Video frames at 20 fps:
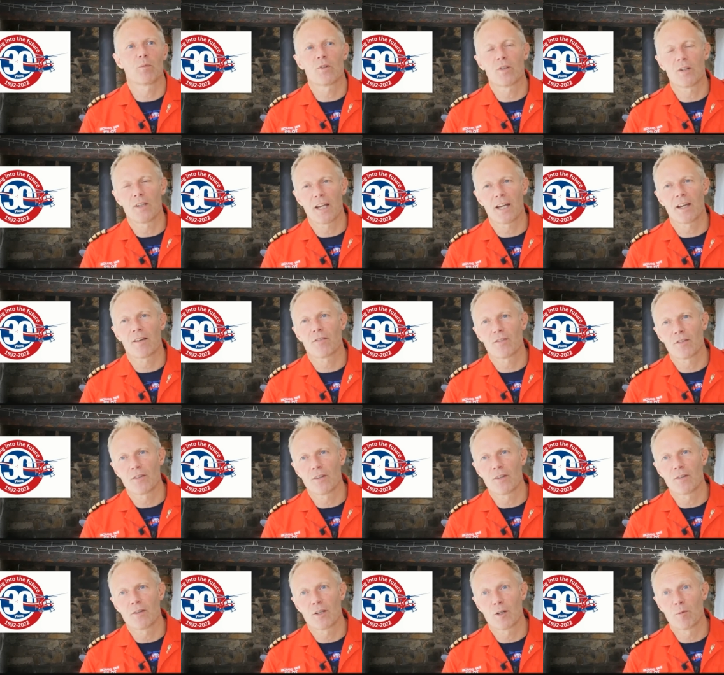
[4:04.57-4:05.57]
So you have
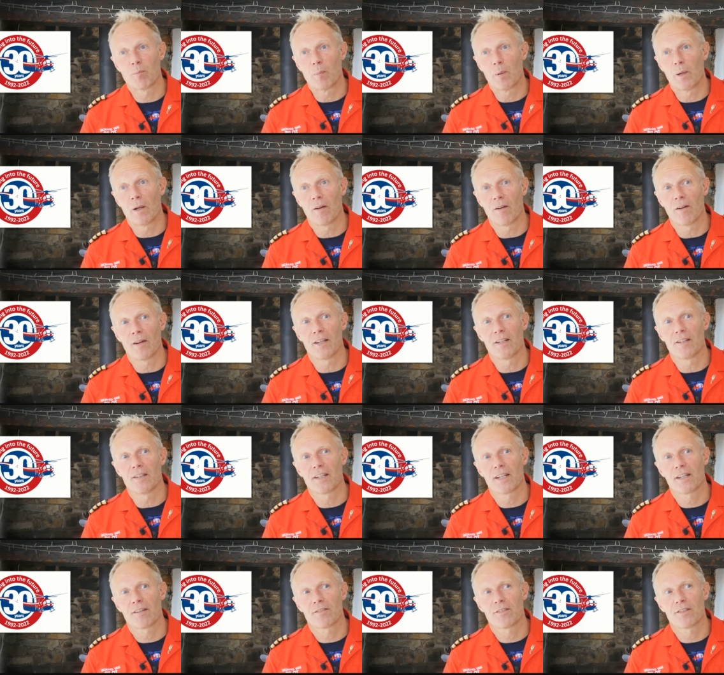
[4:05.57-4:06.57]
to comply and
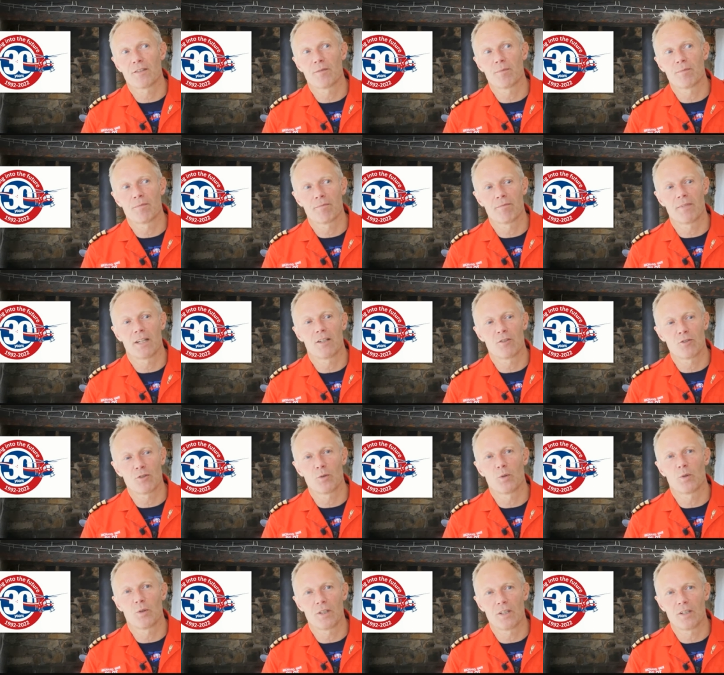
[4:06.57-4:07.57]
you have to make
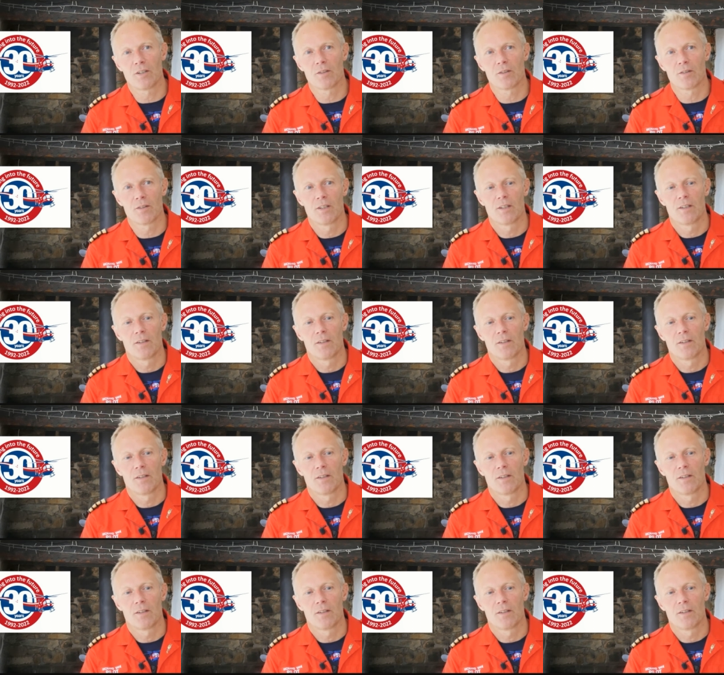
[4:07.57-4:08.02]
sure that you're